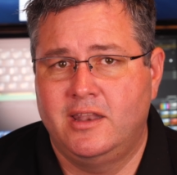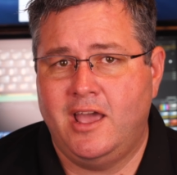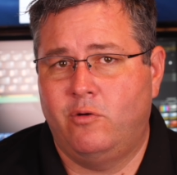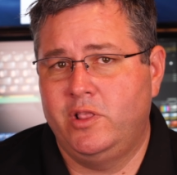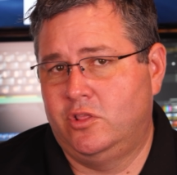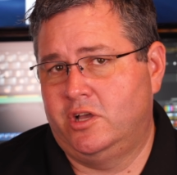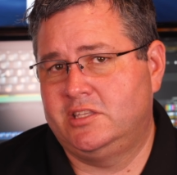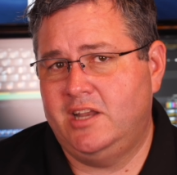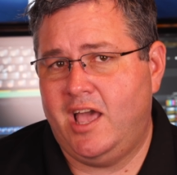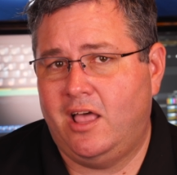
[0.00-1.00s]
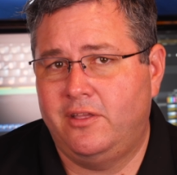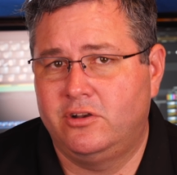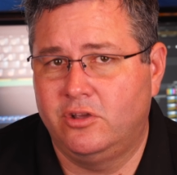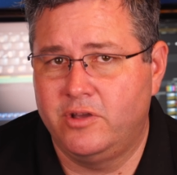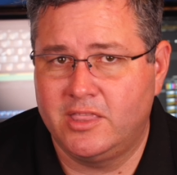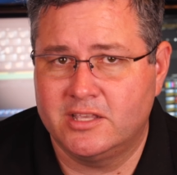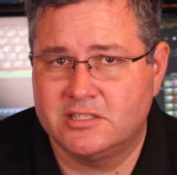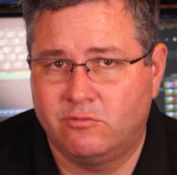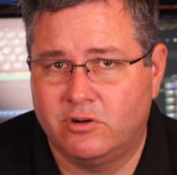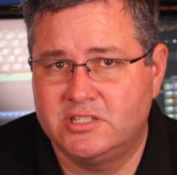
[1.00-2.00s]
Now, we looked into how they're doing
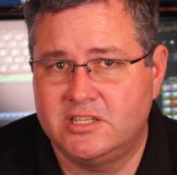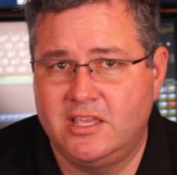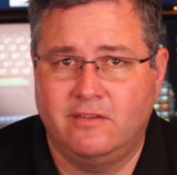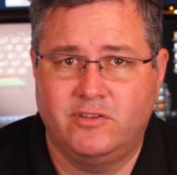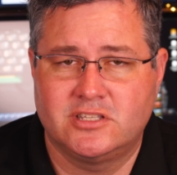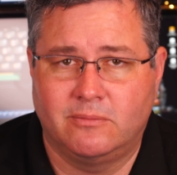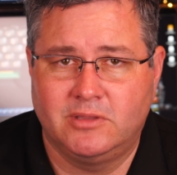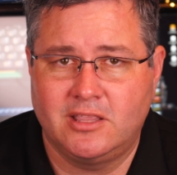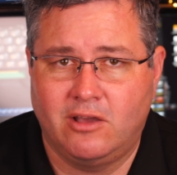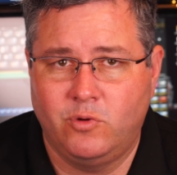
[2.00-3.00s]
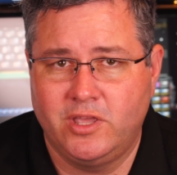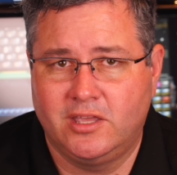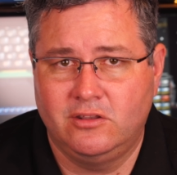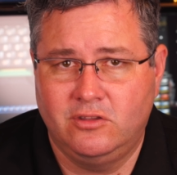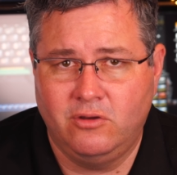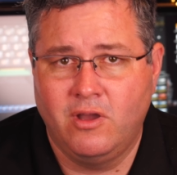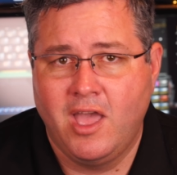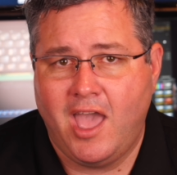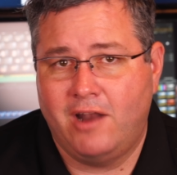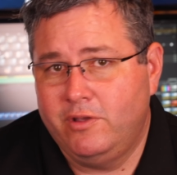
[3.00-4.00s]
this, and we're seeing if it's something that we can do.
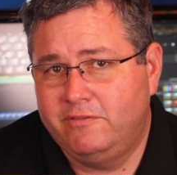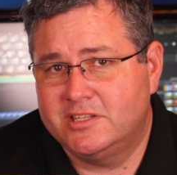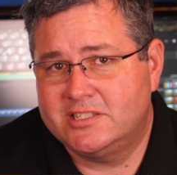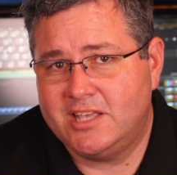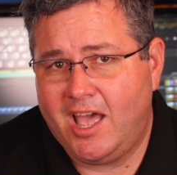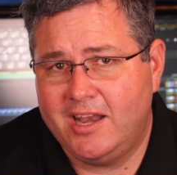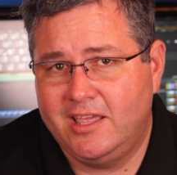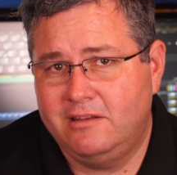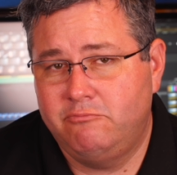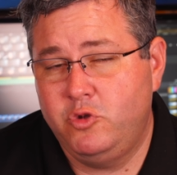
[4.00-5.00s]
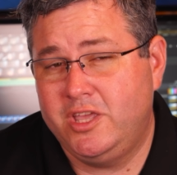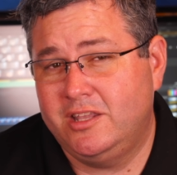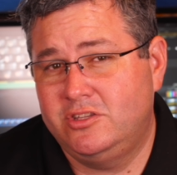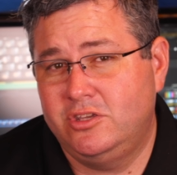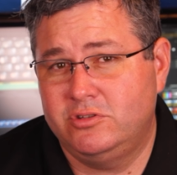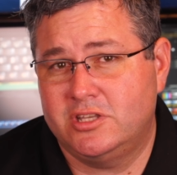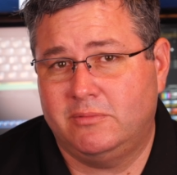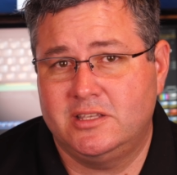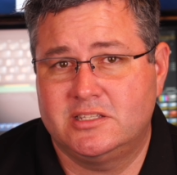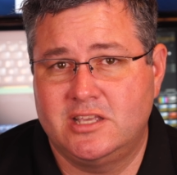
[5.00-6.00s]
And we've decided we can do
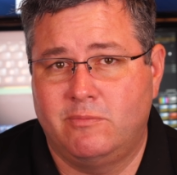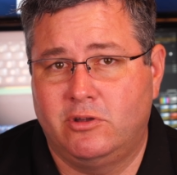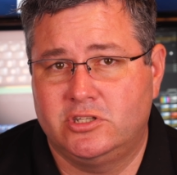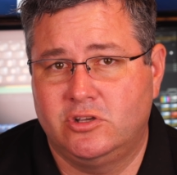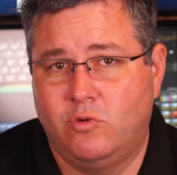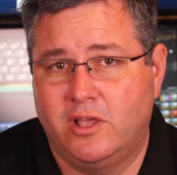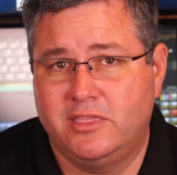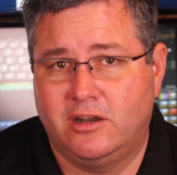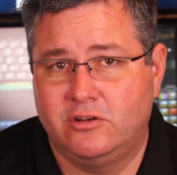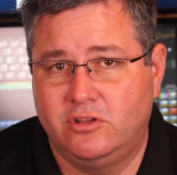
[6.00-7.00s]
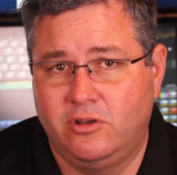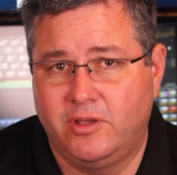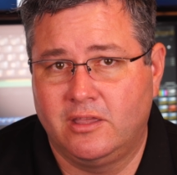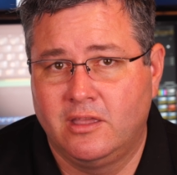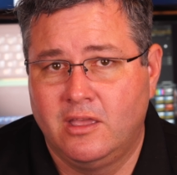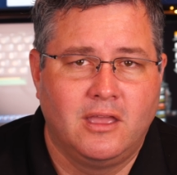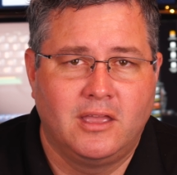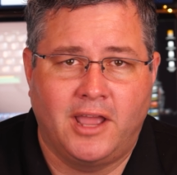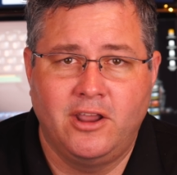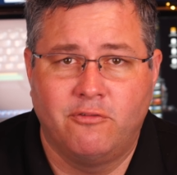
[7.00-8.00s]
something similar to what they're doing.
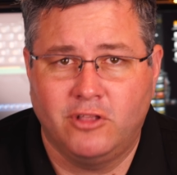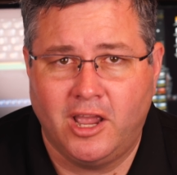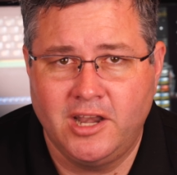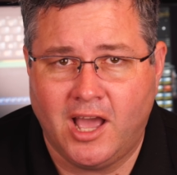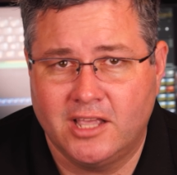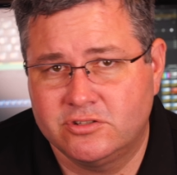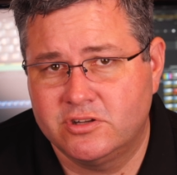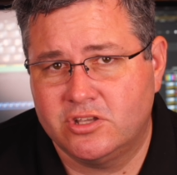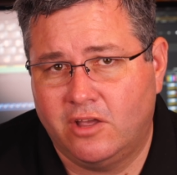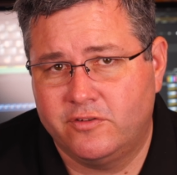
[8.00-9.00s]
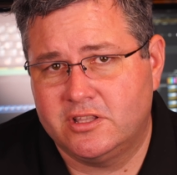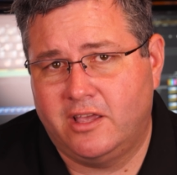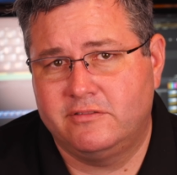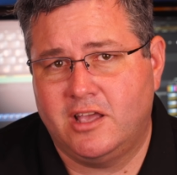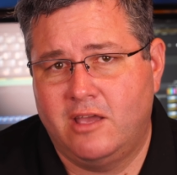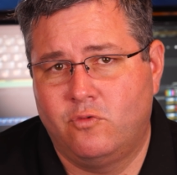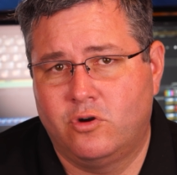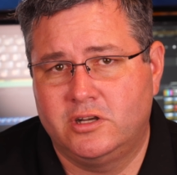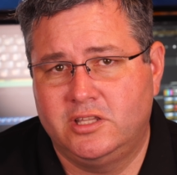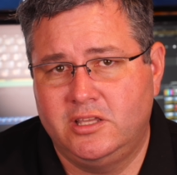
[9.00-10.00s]
I know FlightOne offers a lifetime
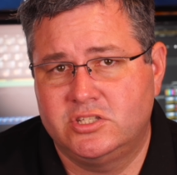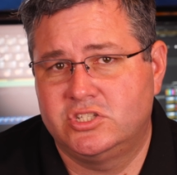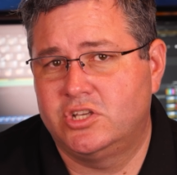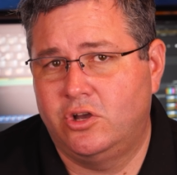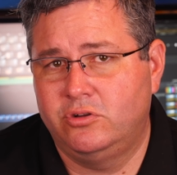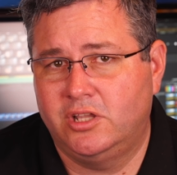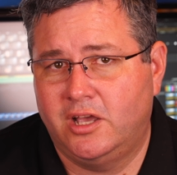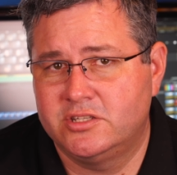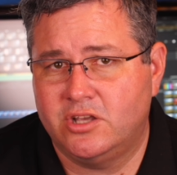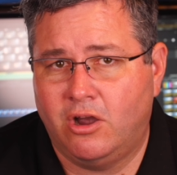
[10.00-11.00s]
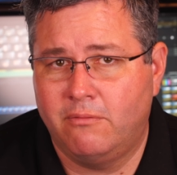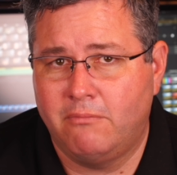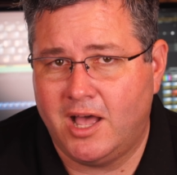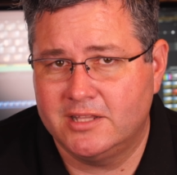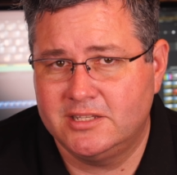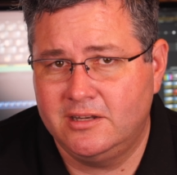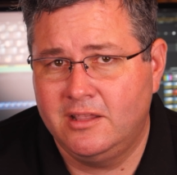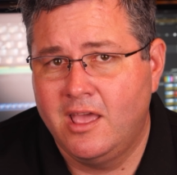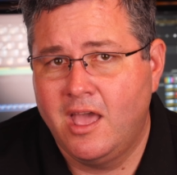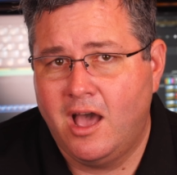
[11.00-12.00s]
warranty, so does our
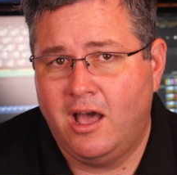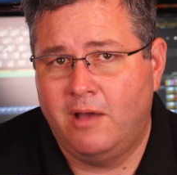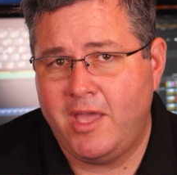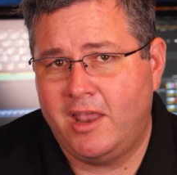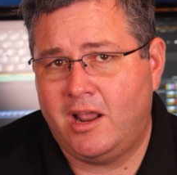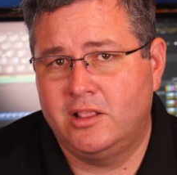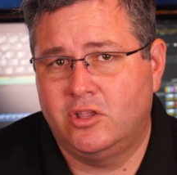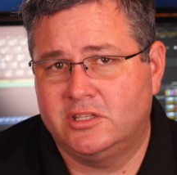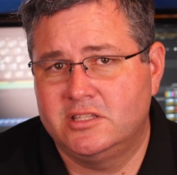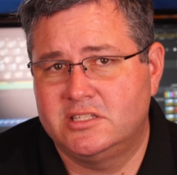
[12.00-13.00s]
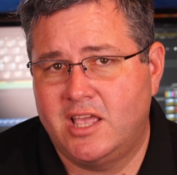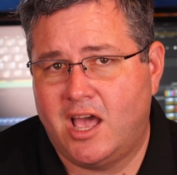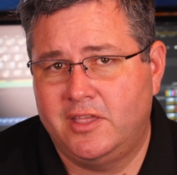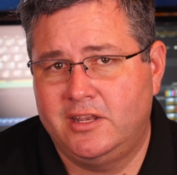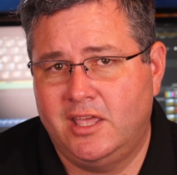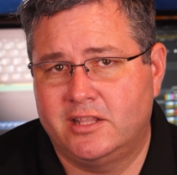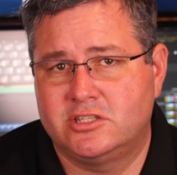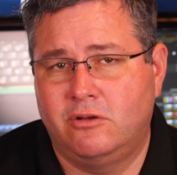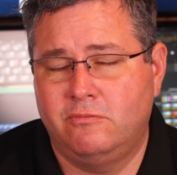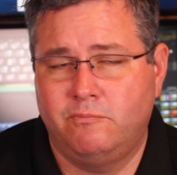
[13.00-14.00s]
Martin. And I looked and see how they did
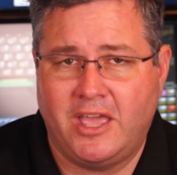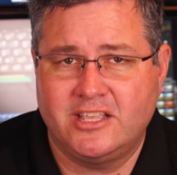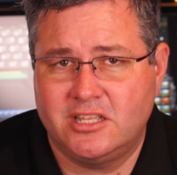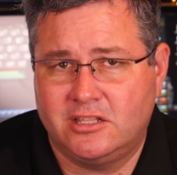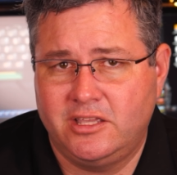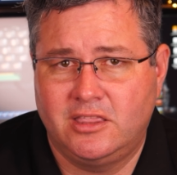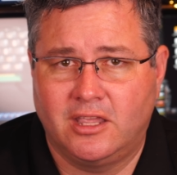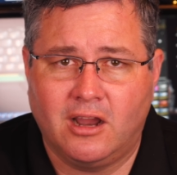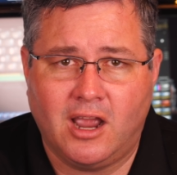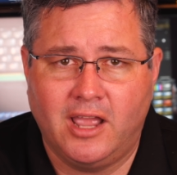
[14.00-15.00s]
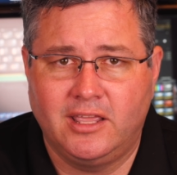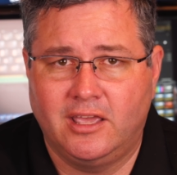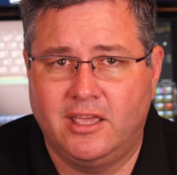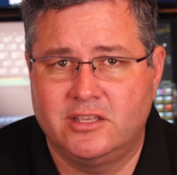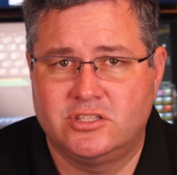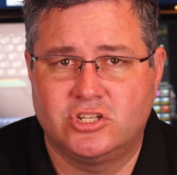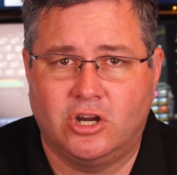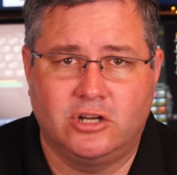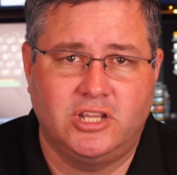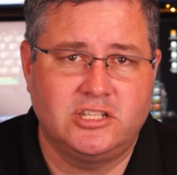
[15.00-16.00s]
it. So basically, their idea is to
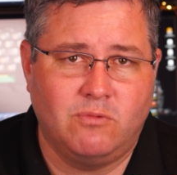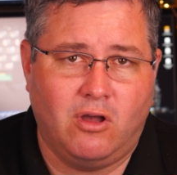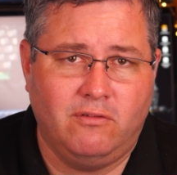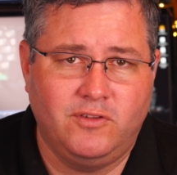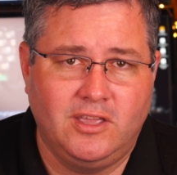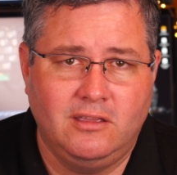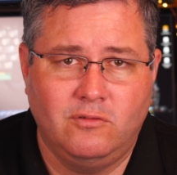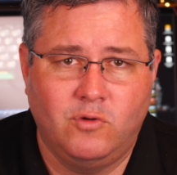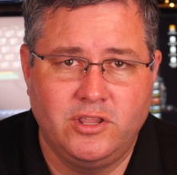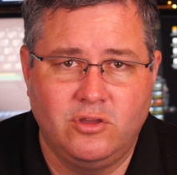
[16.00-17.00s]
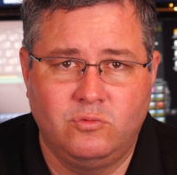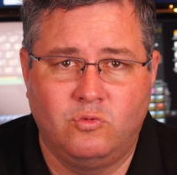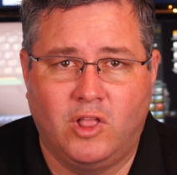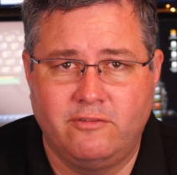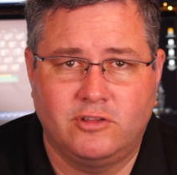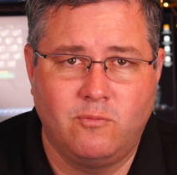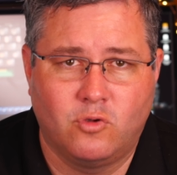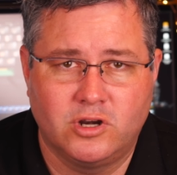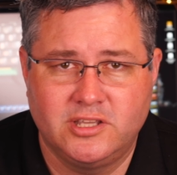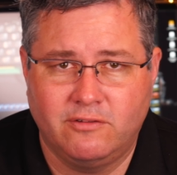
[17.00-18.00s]
charge a small fee when you lifetime
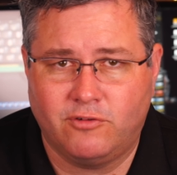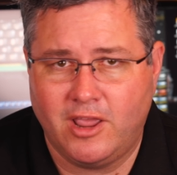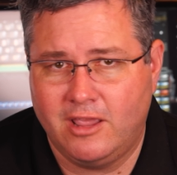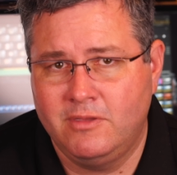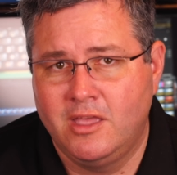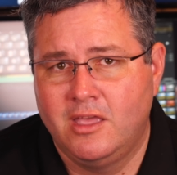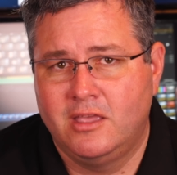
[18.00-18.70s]
warranty a frame.